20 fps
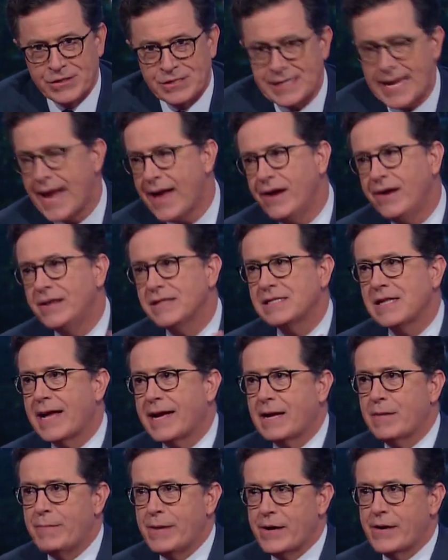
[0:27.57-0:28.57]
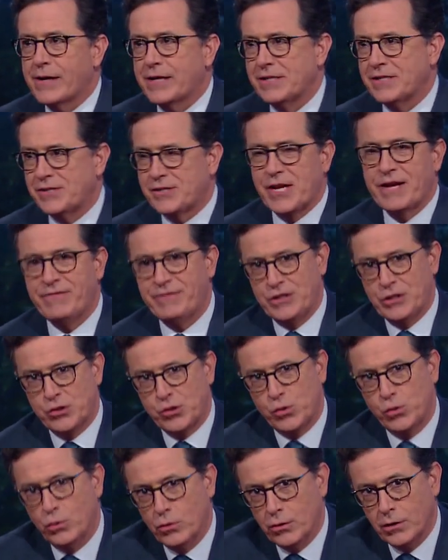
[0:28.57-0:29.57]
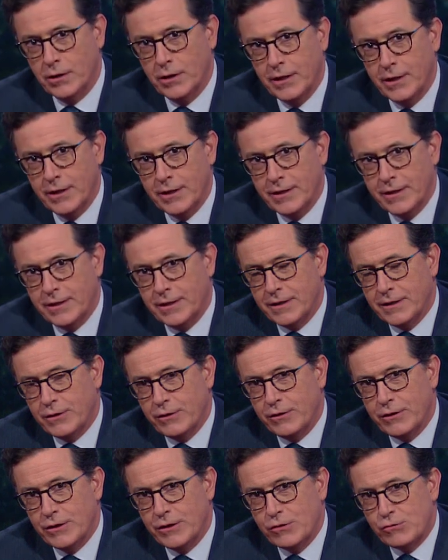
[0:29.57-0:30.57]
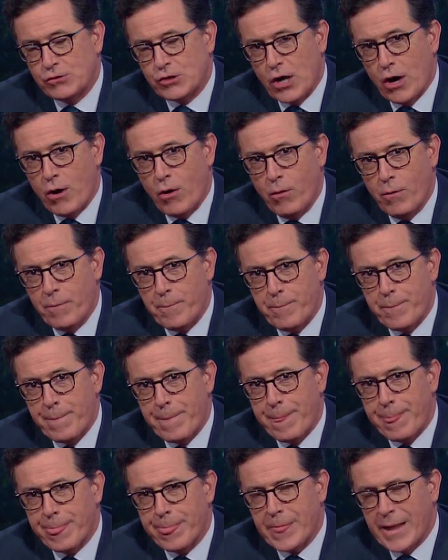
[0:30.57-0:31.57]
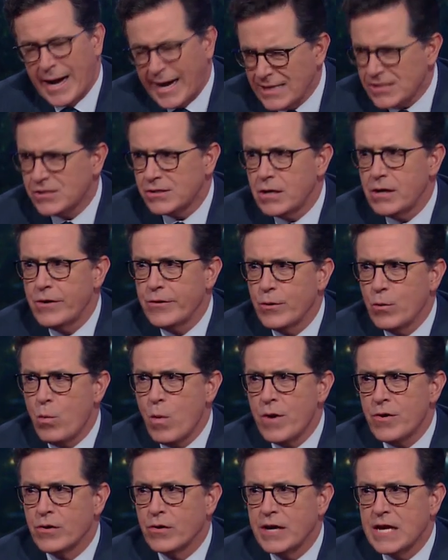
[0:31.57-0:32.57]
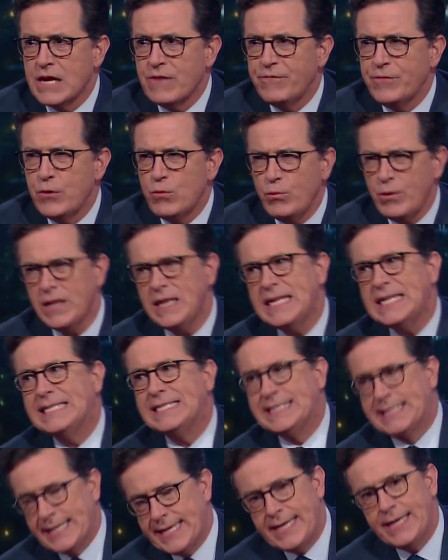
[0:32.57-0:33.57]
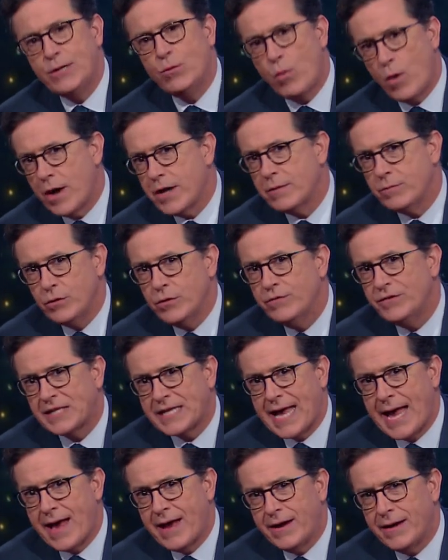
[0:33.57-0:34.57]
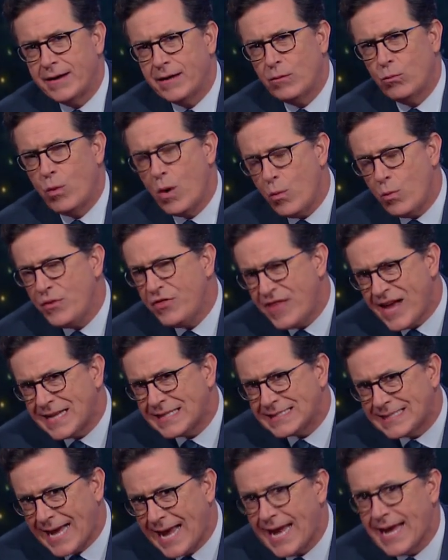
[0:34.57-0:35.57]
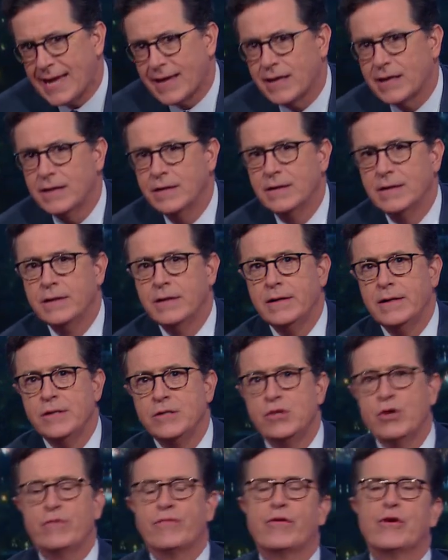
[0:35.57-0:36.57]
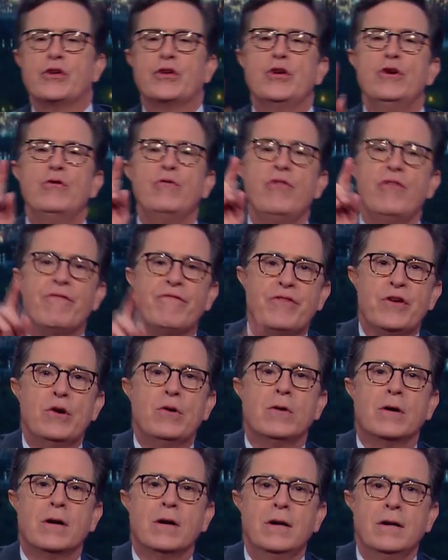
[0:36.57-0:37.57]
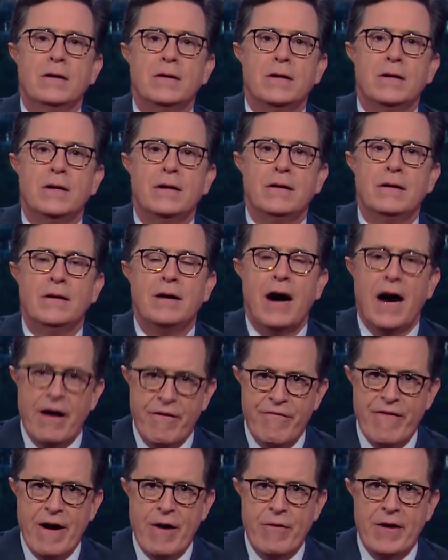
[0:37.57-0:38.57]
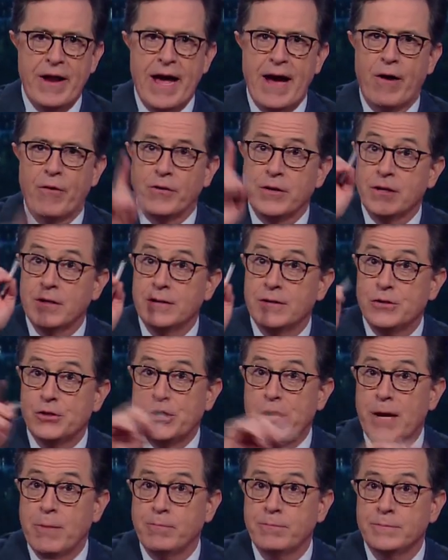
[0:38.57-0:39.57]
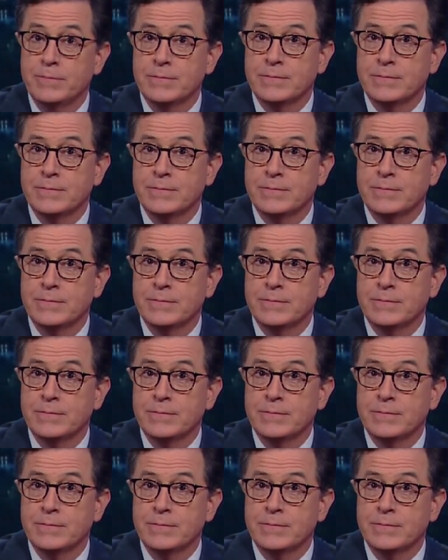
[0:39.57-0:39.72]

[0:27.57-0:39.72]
Canada's like America's safety school. So I started to wonder if you really did want to move to Canada, what would that take? So for you, the viewer, I found out. Jim?